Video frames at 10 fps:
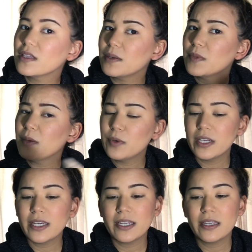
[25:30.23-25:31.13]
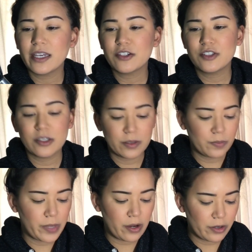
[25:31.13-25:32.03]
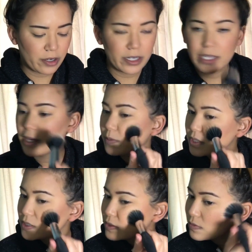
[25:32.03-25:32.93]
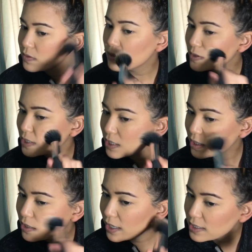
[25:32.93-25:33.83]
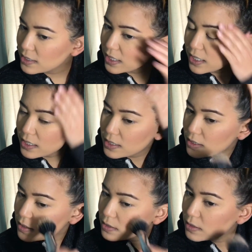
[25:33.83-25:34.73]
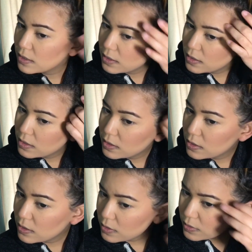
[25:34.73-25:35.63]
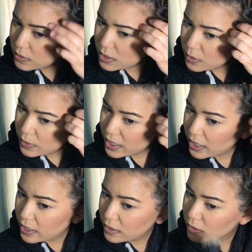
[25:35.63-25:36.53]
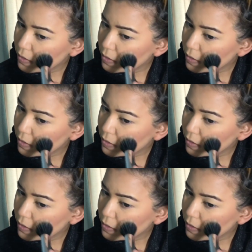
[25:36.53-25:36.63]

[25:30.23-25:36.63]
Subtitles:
I'm not putting any extra powder on it. I'm just using it as is. Oh, get away hair.